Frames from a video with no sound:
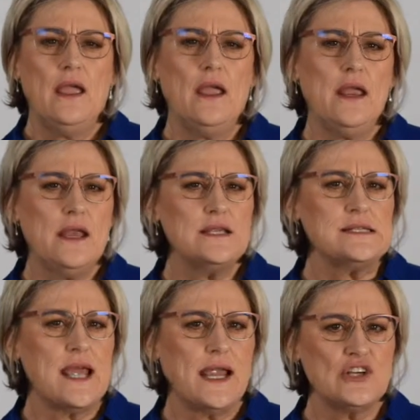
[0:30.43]
It is
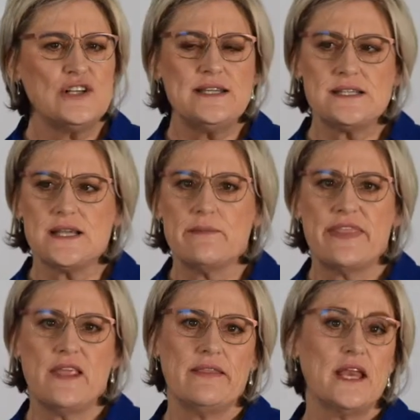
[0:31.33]
actually
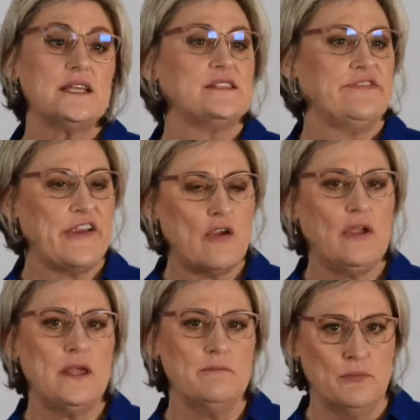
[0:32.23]
something that is
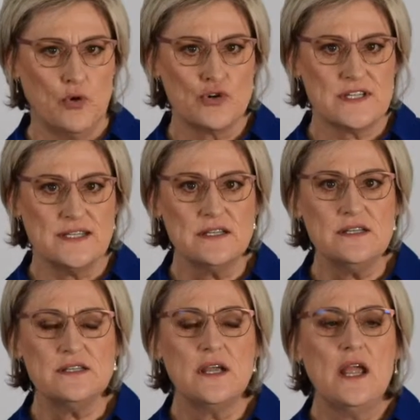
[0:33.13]
very
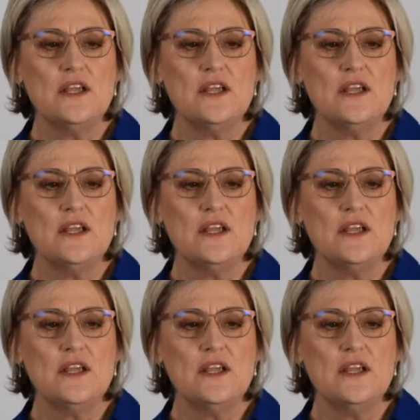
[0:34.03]
important.